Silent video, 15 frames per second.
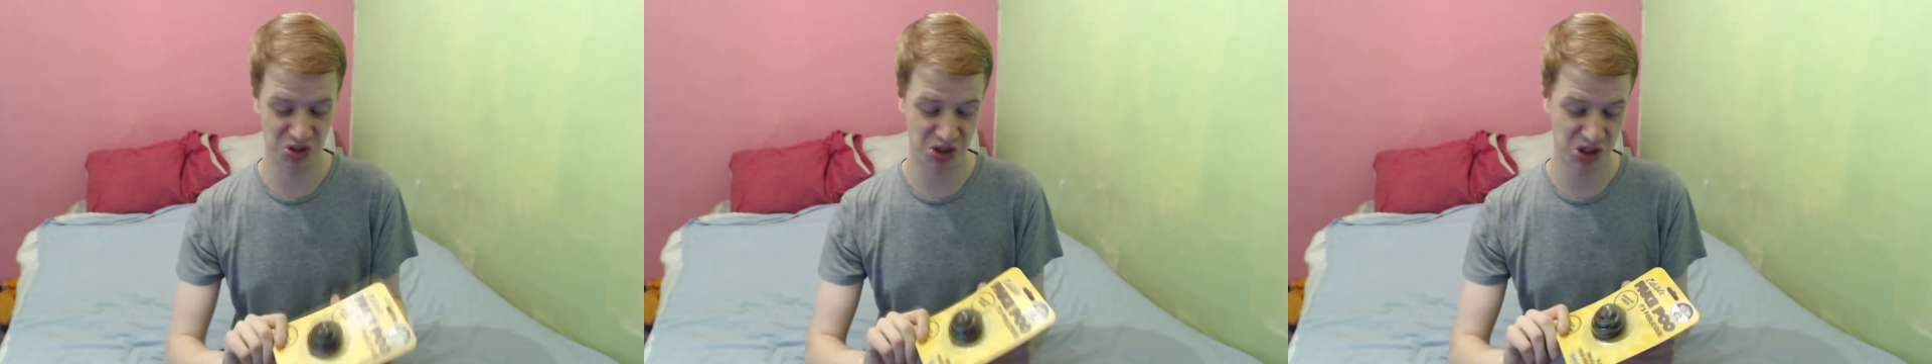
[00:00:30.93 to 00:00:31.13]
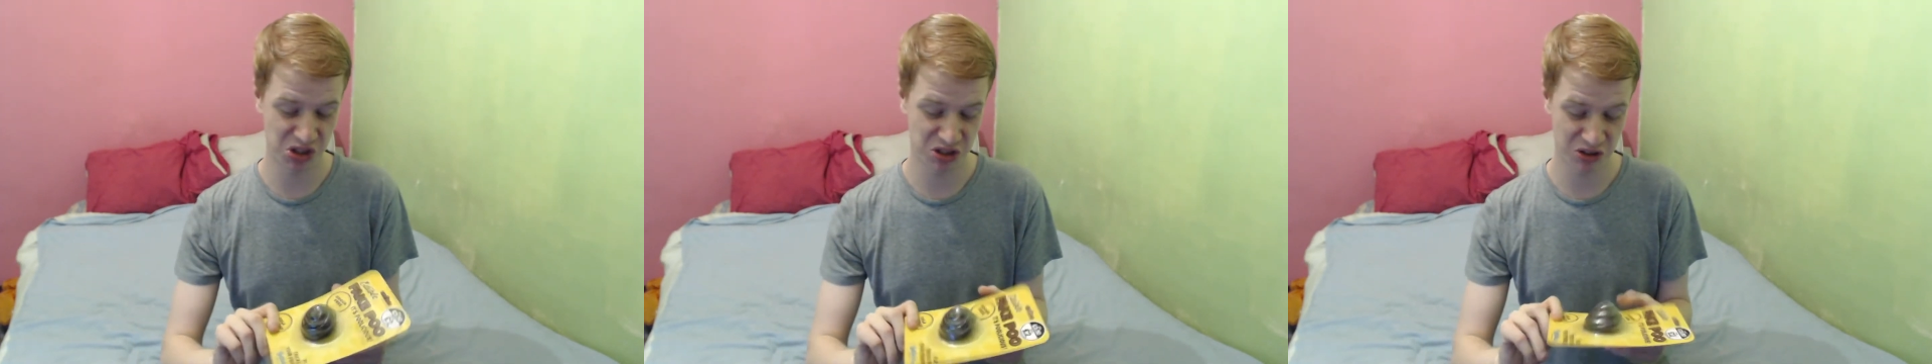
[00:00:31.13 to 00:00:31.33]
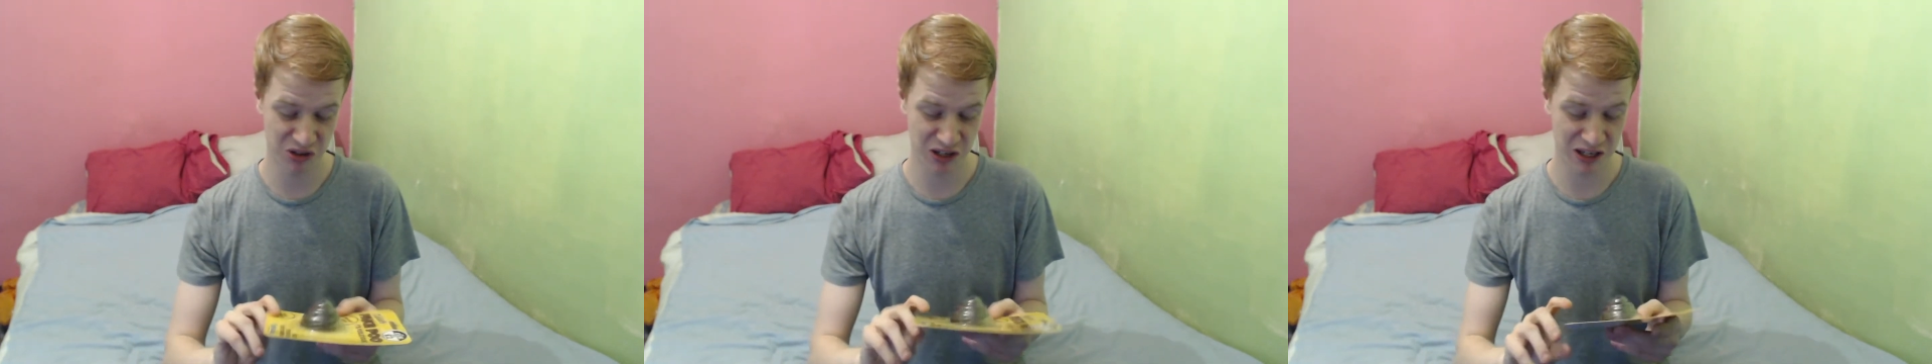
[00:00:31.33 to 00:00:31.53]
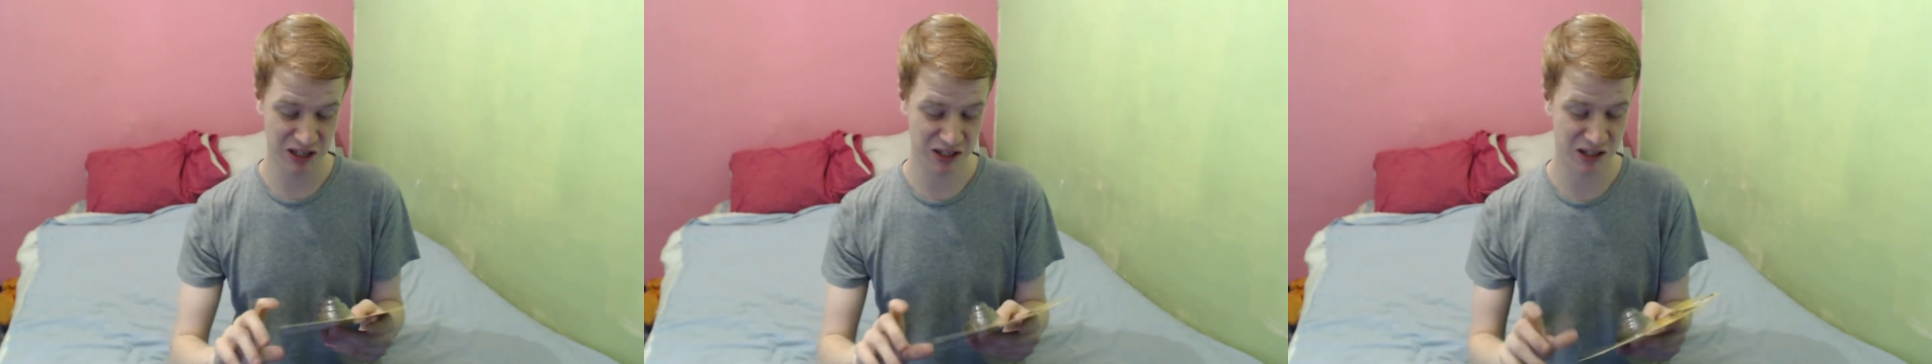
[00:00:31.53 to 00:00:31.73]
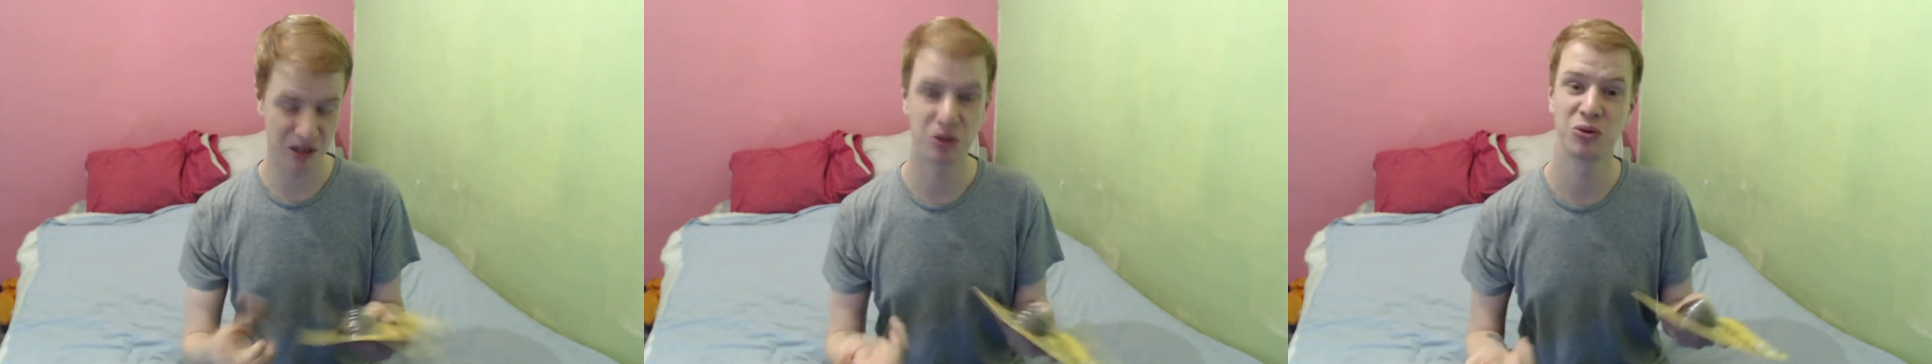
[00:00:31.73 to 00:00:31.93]
just do it
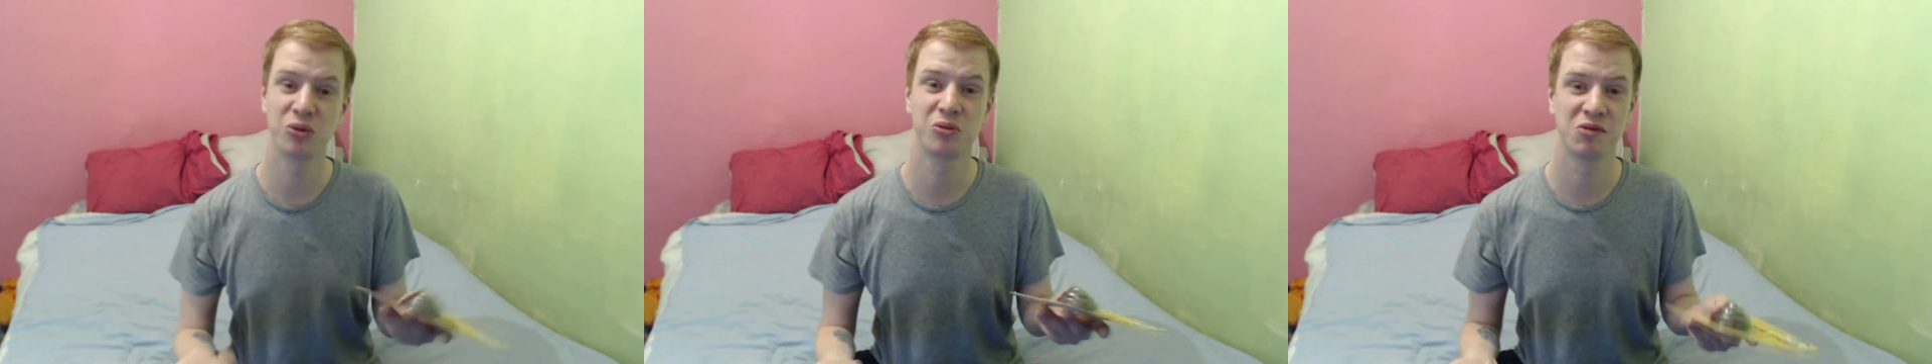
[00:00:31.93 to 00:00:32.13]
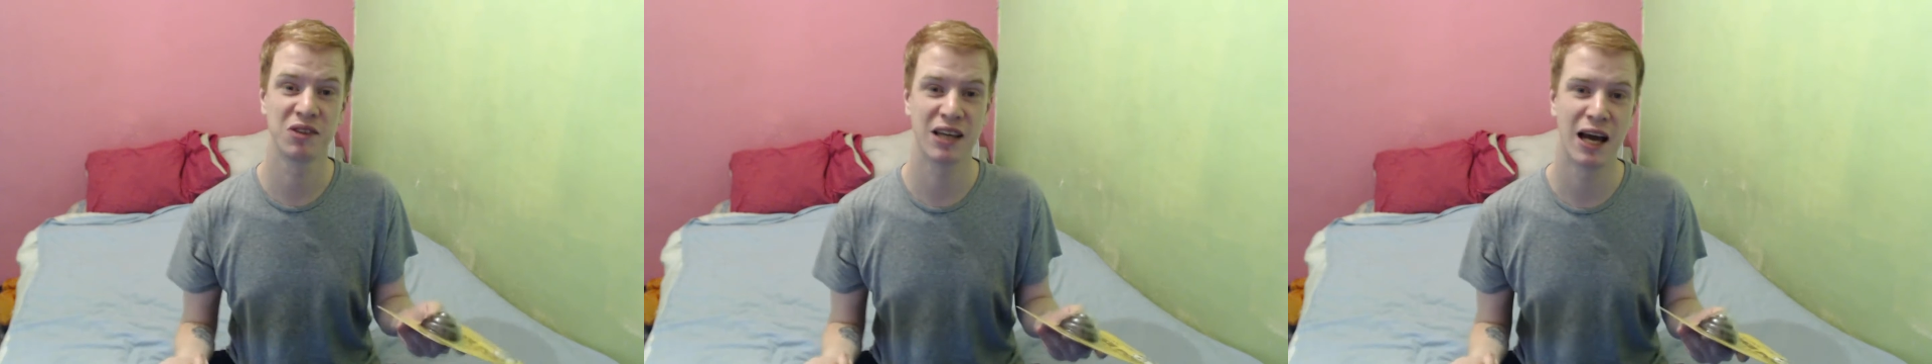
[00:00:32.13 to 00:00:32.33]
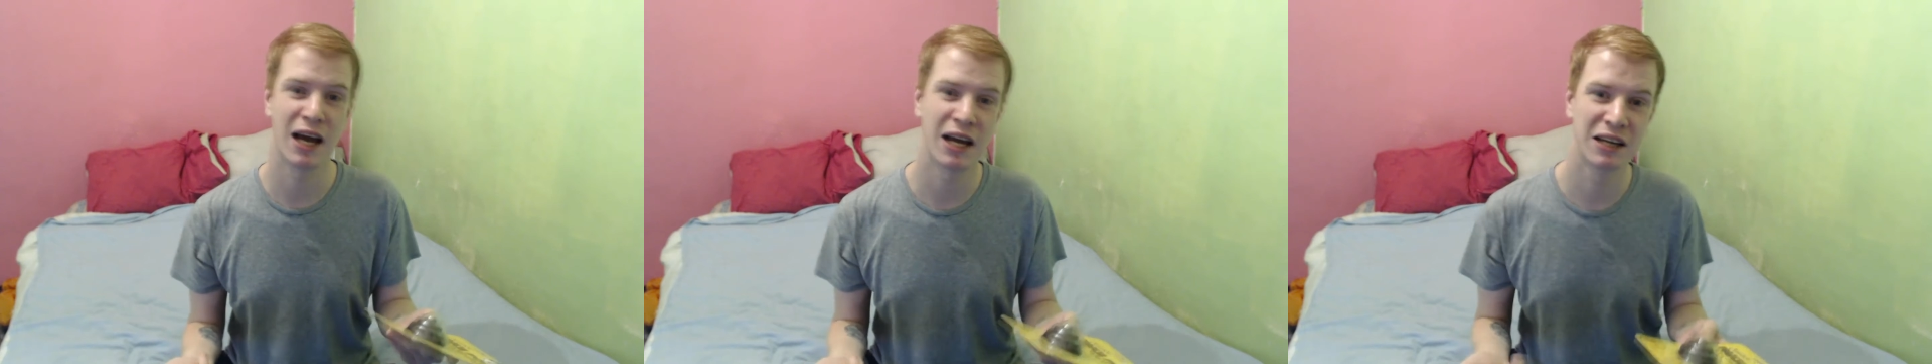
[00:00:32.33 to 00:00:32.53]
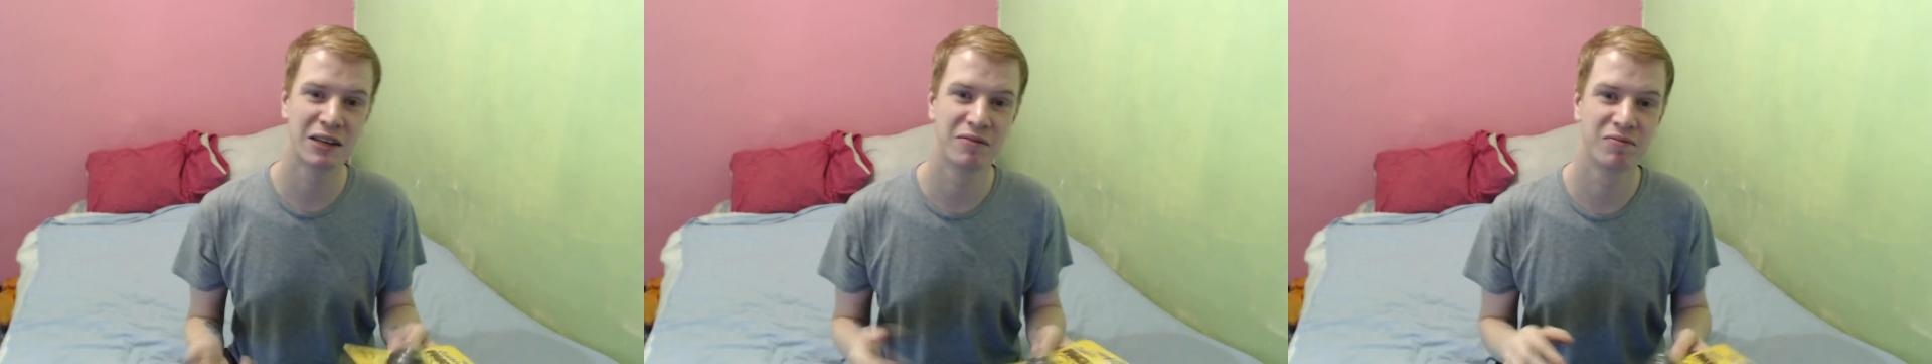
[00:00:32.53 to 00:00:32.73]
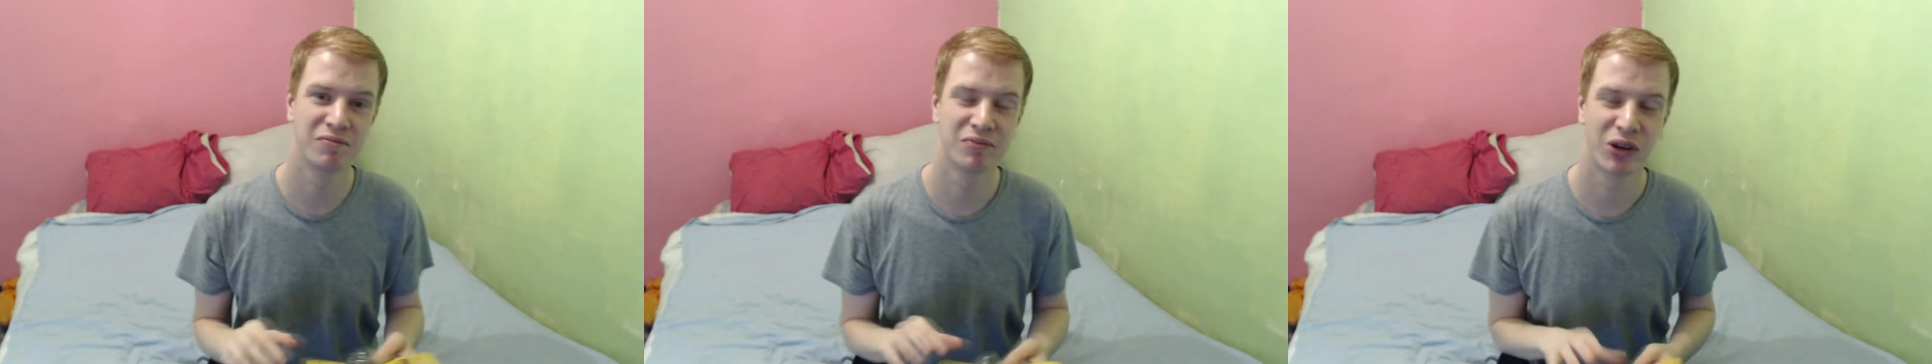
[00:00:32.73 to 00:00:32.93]
as a little gag
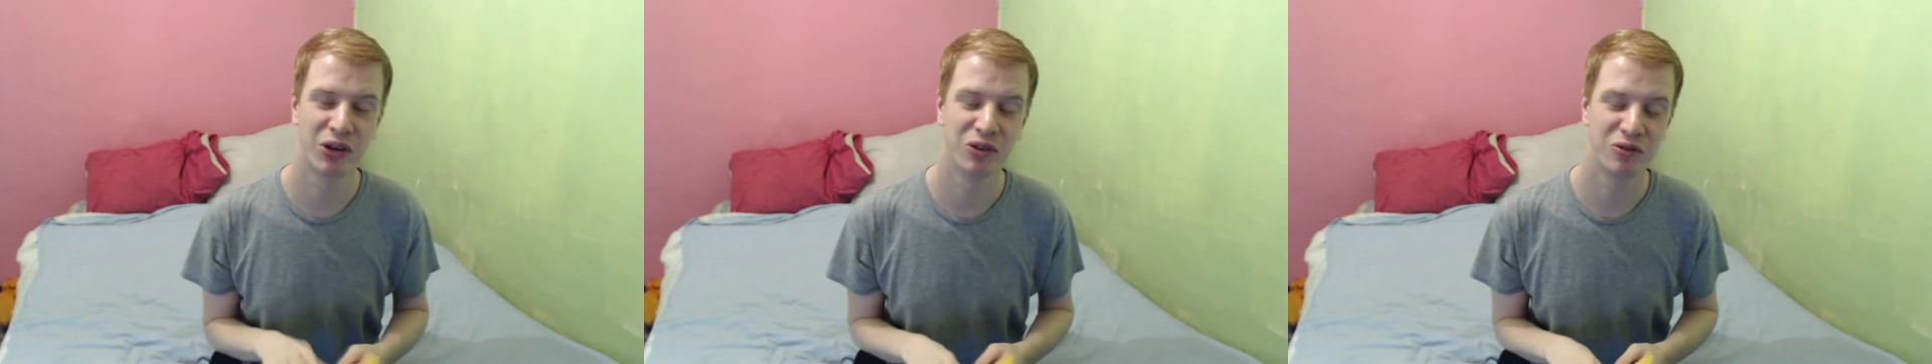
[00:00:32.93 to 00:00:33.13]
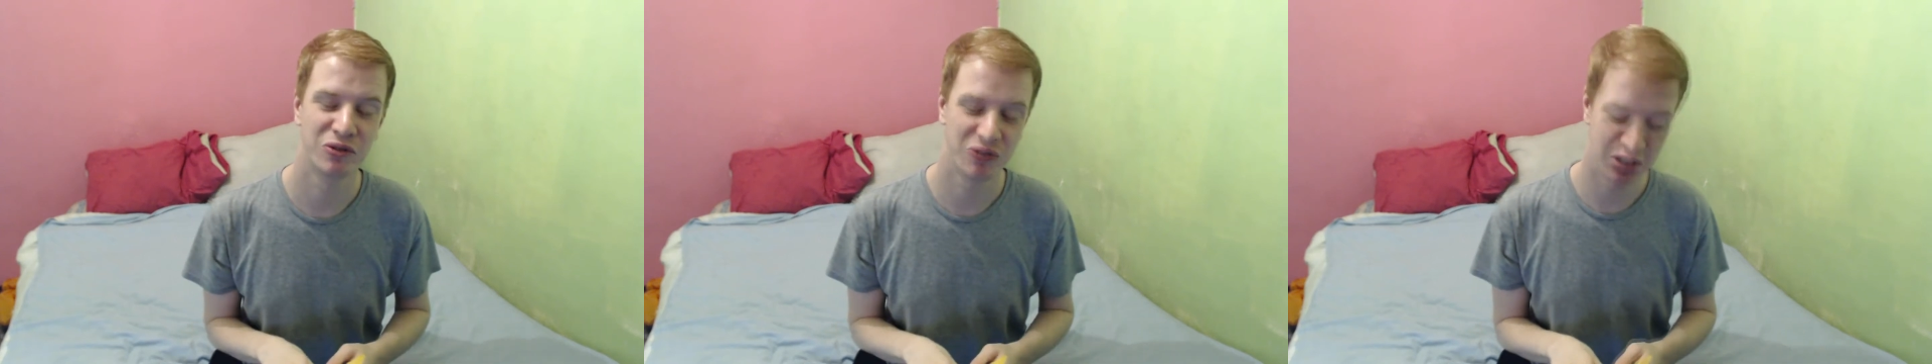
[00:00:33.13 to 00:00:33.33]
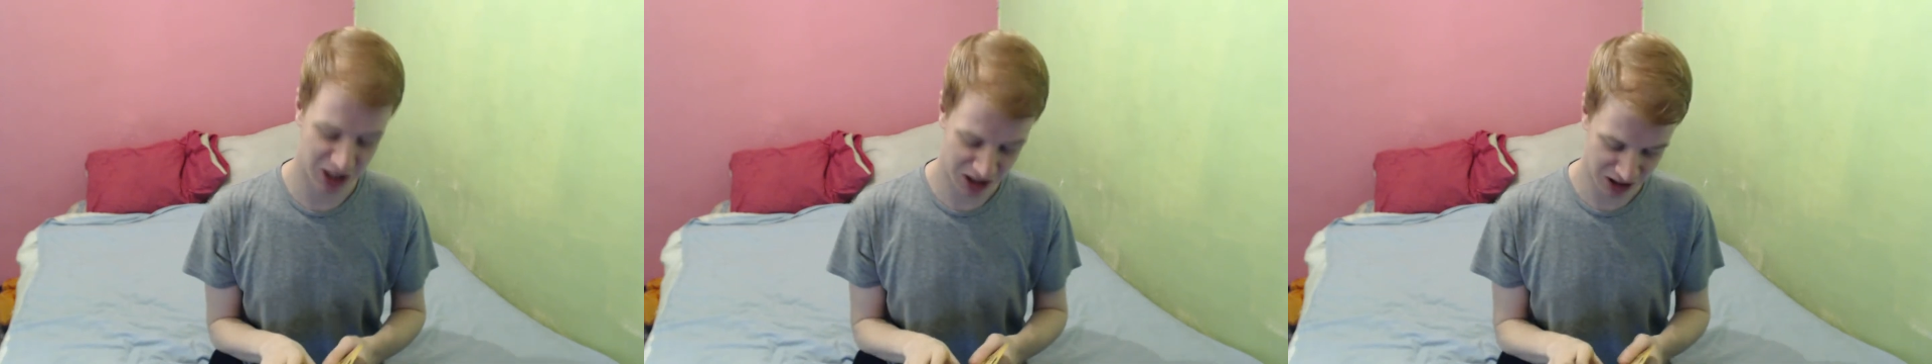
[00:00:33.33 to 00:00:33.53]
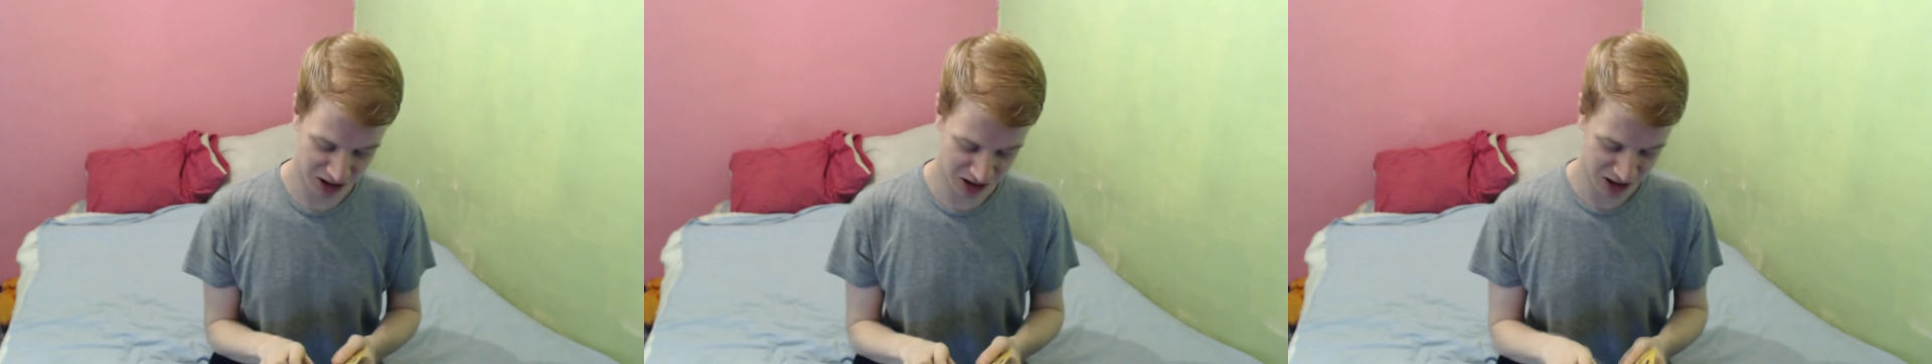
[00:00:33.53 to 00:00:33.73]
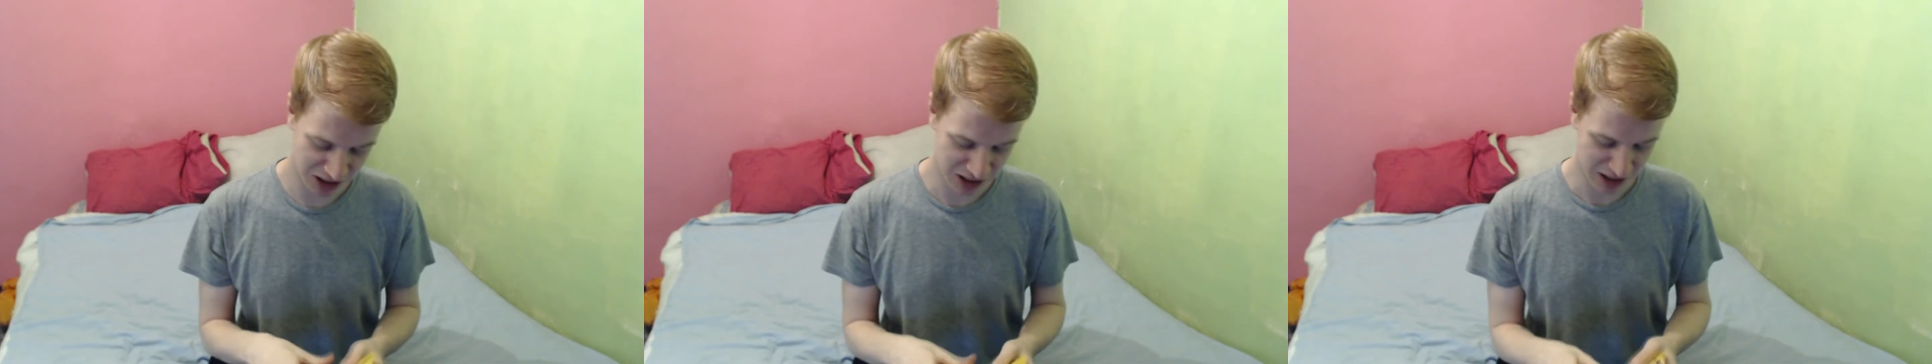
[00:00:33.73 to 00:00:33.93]
kind of video.